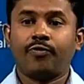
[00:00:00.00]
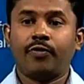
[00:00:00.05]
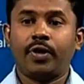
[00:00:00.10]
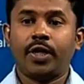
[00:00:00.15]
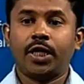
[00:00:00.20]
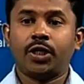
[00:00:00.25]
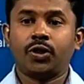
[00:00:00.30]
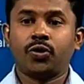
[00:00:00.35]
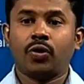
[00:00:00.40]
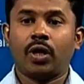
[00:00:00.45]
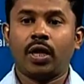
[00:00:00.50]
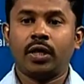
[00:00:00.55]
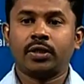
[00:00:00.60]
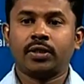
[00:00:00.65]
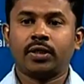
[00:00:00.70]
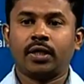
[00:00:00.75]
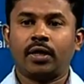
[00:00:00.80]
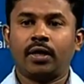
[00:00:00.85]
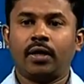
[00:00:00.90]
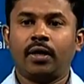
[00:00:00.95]
we need to
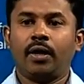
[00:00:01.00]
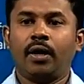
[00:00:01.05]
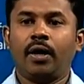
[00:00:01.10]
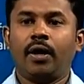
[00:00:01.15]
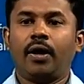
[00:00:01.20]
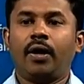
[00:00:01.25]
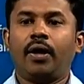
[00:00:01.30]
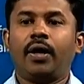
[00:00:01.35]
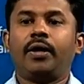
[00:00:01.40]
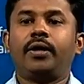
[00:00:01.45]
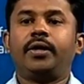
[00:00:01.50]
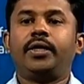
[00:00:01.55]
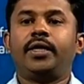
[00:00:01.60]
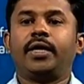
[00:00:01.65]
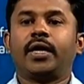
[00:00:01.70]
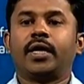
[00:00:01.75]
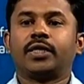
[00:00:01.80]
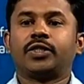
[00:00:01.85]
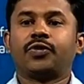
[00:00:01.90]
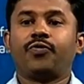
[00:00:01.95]
answer.
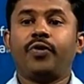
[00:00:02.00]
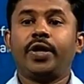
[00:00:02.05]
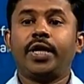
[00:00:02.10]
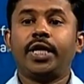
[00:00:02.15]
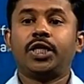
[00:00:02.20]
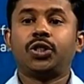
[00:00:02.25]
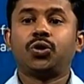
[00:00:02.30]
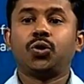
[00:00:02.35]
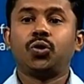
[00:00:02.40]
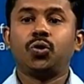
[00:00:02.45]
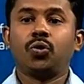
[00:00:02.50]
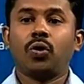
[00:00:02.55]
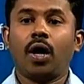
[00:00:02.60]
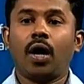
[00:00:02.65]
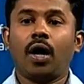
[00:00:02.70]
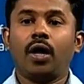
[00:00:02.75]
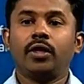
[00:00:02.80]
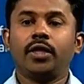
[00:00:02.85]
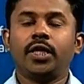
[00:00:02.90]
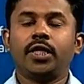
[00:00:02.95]
Yes, we need to do
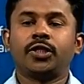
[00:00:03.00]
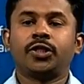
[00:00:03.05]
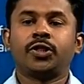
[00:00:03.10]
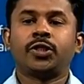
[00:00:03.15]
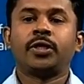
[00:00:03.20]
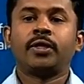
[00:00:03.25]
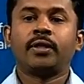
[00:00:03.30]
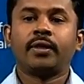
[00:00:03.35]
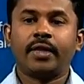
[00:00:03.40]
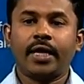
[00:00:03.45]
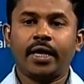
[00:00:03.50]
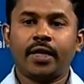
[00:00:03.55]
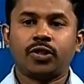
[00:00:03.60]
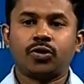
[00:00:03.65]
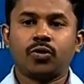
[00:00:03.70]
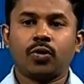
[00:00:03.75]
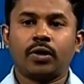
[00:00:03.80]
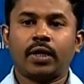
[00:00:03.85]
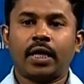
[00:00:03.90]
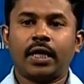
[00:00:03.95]
all these things,
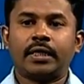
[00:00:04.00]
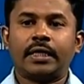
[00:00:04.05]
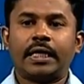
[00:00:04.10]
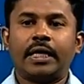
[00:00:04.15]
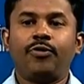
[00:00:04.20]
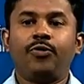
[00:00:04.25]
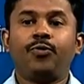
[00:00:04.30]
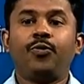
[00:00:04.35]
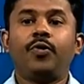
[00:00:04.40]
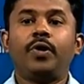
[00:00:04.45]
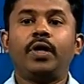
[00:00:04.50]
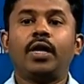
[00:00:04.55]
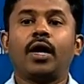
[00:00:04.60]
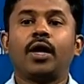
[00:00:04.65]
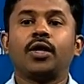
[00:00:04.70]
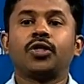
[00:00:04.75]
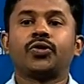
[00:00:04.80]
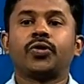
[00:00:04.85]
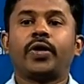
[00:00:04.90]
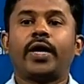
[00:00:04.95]
so that we will
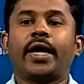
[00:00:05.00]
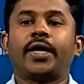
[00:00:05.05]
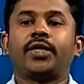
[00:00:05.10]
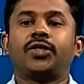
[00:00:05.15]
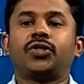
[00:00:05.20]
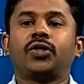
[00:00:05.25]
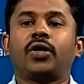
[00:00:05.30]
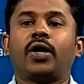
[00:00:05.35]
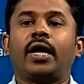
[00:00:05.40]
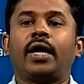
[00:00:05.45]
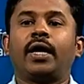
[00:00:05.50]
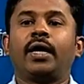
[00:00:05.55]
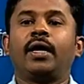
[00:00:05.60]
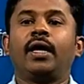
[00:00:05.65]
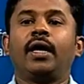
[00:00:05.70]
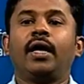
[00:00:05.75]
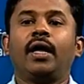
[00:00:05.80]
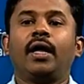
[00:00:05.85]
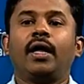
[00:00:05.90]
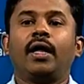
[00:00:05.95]
also enjoy
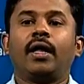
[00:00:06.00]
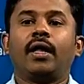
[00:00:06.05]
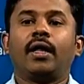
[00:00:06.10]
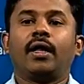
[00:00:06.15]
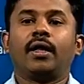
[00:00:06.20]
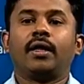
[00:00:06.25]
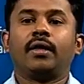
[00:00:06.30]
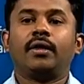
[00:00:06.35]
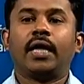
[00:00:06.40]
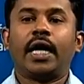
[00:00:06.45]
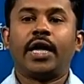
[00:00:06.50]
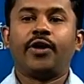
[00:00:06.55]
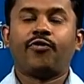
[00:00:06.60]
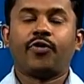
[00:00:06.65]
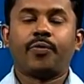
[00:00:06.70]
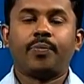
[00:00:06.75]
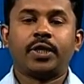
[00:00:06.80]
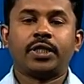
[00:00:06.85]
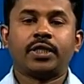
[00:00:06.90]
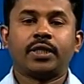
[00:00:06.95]
the
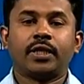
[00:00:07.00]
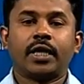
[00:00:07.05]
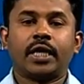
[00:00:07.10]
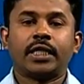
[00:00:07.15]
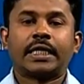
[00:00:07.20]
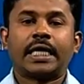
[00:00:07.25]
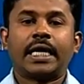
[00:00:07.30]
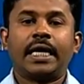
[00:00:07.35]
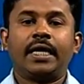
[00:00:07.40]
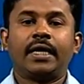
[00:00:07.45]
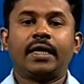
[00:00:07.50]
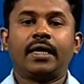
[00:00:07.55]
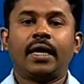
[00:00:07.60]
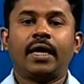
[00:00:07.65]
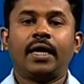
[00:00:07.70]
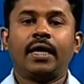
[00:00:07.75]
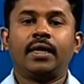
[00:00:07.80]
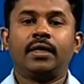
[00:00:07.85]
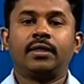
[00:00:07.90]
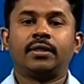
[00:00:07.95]
information that
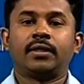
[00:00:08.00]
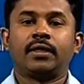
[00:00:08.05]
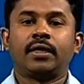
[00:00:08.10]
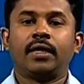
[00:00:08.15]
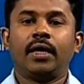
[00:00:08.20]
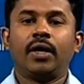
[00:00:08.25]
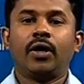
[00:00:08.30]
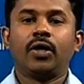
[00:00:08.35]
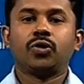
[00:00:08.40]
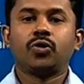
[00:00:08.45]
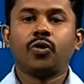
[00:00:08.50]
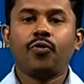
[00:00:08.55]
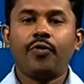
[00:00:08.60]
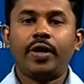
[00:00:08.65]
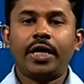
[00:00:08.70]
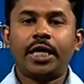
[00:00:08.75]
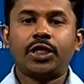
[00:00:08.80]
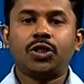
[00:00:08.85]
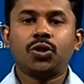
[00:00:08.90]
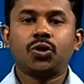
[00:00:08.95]
contains. So, we
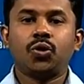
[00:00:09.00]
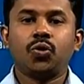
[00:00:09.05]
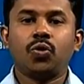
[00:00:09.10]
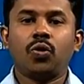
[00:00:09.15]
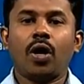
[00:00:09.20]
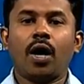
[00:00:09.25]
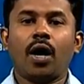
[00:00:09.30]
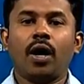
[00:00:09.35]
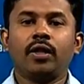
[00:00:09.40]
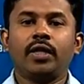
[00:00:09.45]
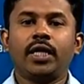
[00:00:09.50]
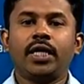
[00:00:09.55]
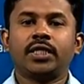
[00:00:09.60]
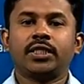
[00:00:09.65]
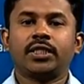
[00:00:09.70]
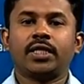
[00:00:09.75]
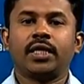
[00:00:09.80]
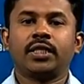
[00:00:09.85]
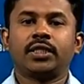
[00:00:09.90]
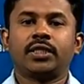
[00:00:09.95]
need to do all these
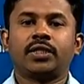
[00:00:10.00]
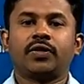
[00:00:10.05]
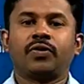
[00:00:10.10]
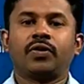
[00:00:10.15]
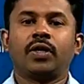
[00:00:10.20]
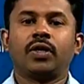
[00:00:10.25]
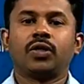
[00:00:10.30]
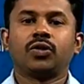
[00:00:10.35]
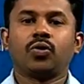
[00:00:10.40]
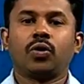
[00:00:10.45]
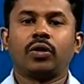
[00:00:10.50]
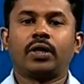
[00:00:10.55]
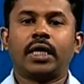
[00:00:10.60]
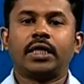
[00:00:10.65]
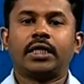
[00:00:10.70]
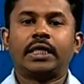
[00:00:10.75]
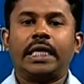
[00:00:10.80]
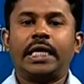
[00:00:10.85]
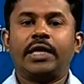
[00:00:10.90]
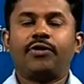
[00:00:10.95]
things, so
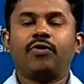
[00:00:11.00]
that it